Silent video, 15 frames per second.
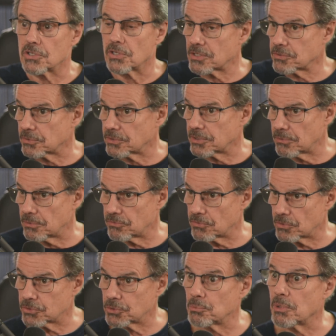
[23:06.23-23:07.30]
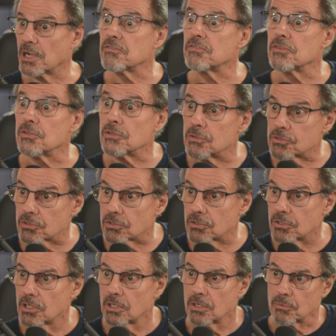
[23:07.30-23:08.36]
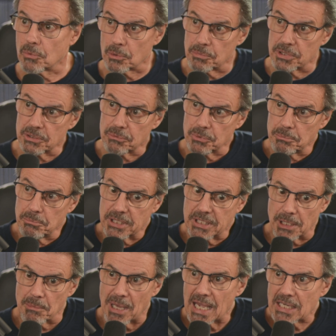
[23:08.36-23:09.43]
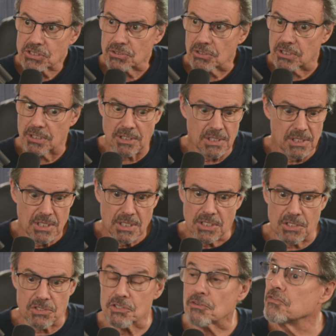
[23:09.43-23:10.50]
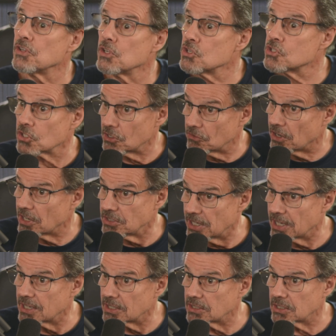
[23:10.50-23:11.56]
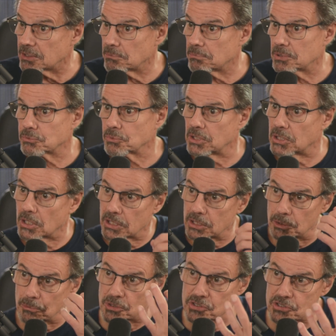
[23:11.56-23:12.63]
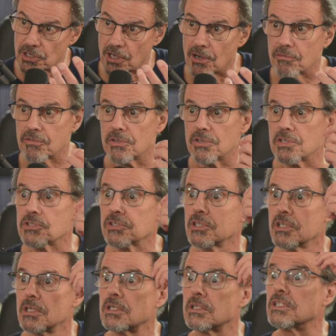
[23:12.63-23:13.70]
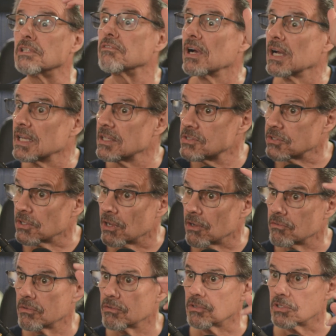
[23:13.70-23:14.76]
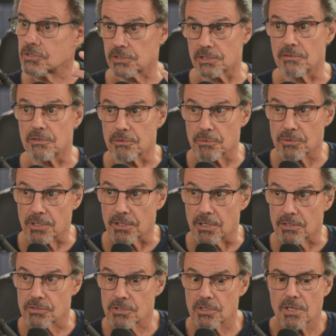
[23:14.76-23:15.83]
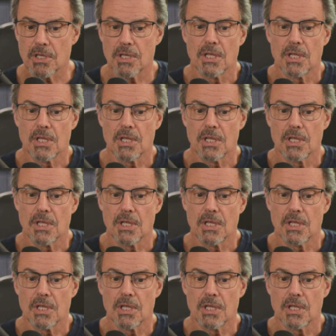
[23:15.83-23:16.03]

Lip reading: So that's what they refer to by fusion, where we become there's a fusion of identity between our human self and this divine self that's living within us.